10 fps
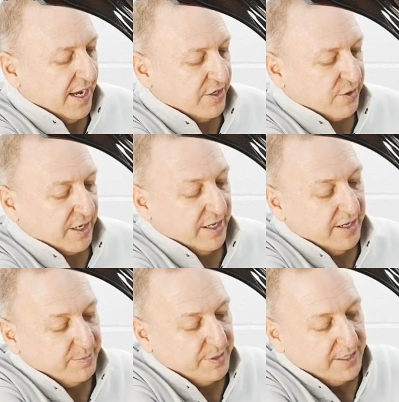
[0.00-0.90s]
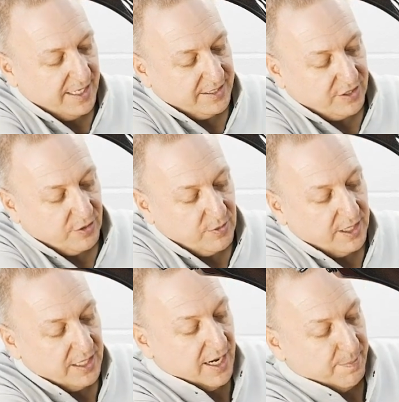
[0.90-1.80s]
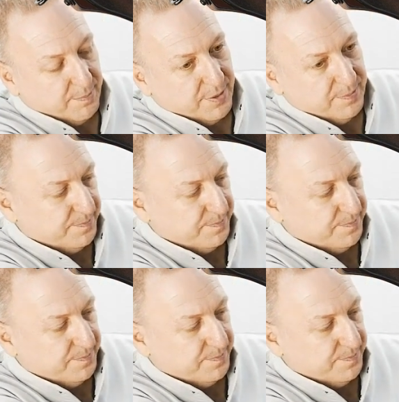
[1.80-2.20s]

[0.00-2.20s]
and try to help it as it's going up.